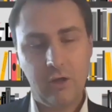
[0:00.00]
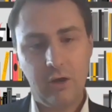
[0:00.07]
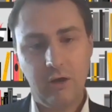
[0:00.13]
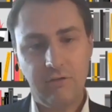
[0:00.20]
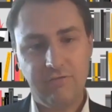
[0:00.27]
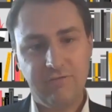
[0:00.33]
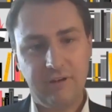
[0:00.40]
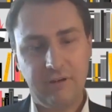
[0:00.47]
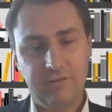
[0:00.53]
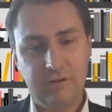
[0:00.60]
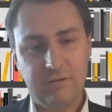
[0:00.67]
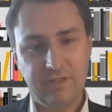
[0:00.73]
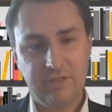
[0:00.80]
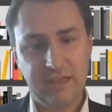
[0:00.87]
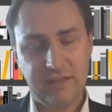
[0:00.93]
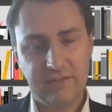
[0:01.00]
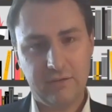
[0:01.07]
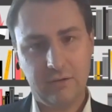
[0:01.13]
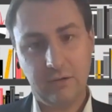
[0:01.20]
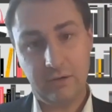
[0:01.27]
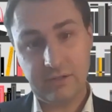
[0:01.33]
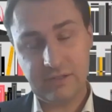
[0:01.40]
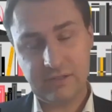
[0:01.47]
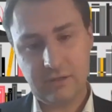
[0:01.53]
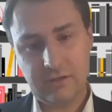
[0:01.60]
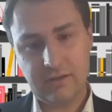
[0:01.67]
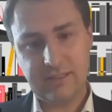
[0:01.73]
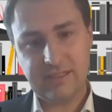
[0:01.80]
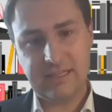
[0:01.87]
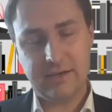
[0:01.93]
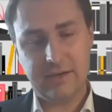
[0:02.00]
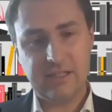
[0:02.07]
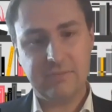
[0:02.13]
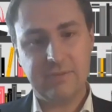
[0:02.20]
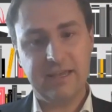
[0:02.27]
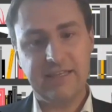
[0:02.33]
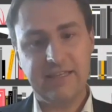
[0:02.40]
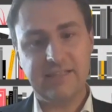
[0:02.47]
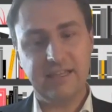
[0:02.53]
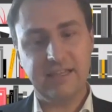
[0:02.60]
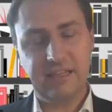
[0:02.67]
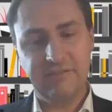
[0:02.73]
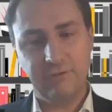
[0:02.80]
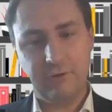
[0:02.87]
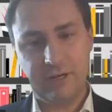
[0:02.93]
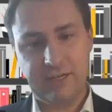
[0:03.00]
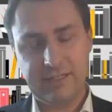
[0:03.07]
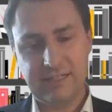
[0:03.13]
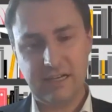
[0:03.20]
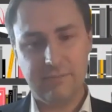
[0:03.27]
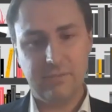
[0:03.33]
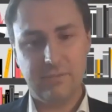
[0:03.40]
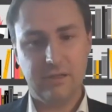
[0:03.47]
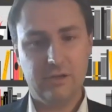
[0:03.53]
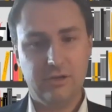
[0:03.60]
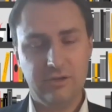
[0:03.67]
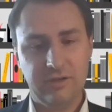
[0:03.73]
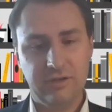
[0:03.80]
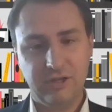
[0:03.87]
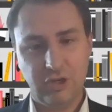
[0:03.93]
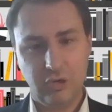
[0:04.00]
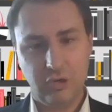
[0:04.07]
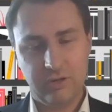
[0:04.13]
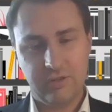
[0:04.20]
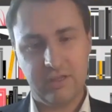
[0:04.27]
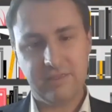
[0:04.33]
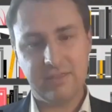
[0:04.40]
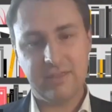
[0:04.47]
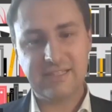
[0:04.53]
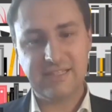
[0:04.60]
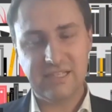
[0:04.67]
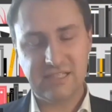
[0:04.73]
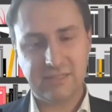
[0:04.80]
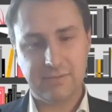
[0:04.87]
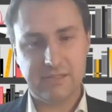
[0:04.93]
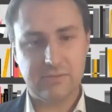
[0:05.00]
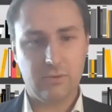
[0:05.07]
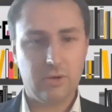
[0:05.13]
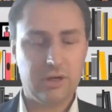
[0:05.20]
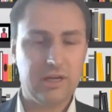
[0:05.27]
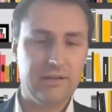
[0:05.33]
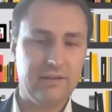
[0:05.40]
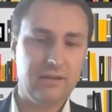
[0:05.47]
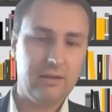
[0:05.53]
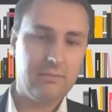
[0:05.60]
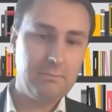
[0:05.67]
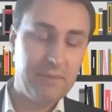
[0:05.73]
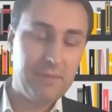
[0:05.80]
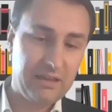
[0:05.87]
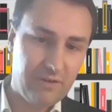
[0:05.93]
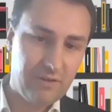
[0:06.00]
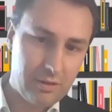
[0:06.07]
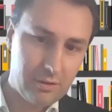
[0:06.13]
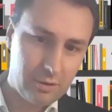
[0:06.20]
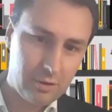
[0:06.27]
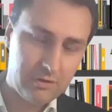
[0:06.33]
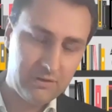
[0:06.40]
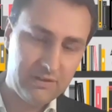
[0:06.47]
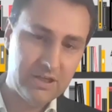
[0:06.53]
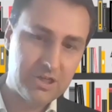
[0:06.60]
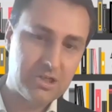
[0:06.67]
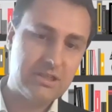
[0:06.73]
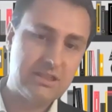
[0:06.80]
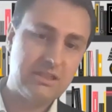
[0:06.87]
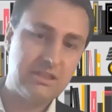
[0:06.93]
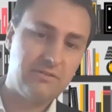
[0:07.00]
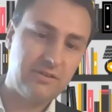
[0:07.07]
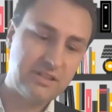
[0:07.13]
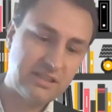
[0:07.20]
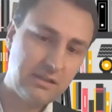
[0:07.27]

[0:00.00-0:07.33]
of that, a lot of standards by SAE, for example. You need to ensure that the systems work under bad weather conditions, if it's